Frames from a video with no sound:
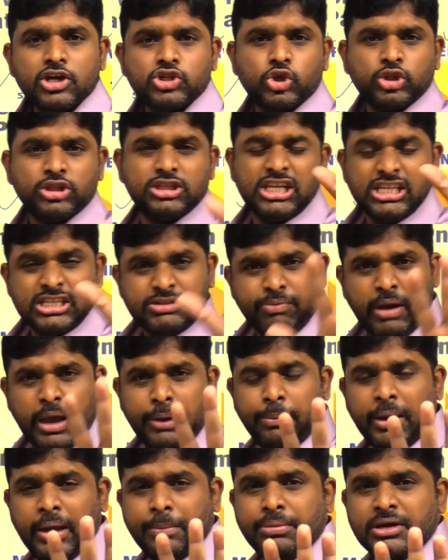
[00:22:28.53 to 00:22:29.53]
So, these
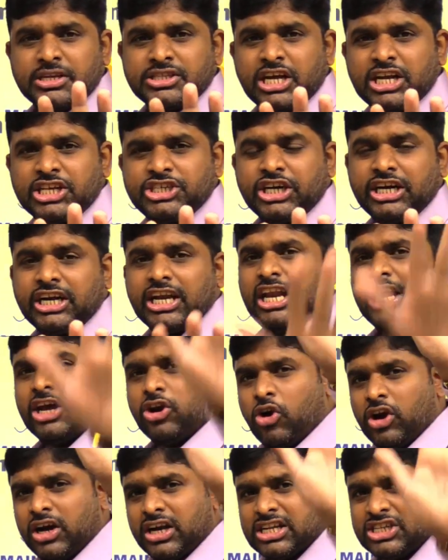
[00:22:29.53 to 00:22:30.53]
5 papers are
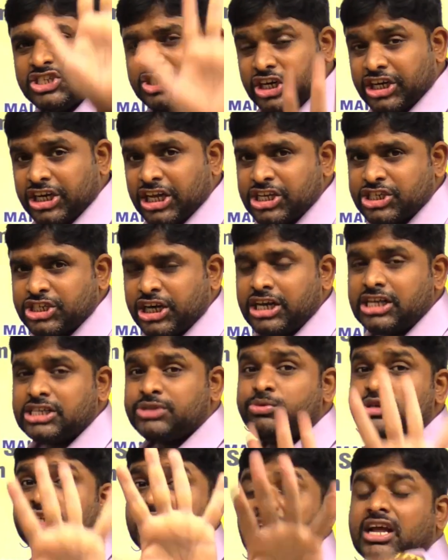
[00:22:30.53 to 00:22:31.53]
generally called as general
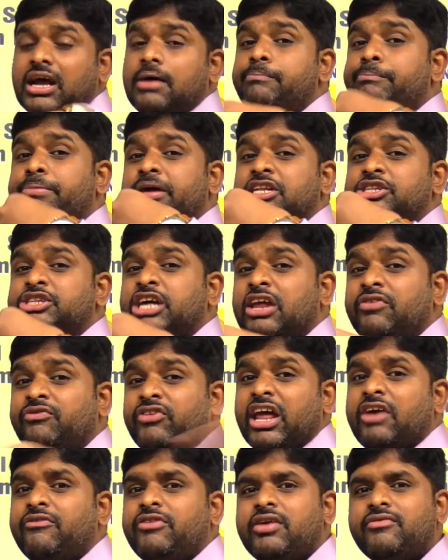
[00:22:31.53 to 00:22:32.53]
studies, which are compulsory
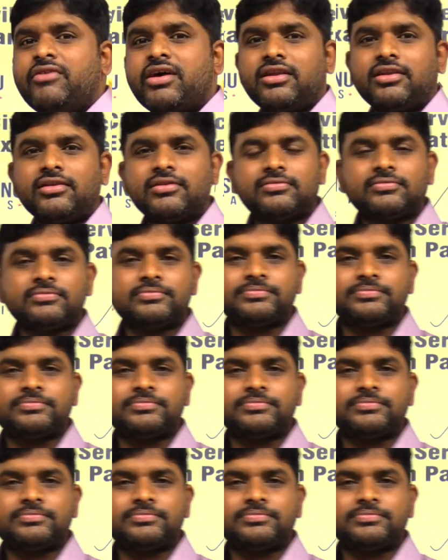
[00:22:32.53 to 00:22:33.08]
for everyone.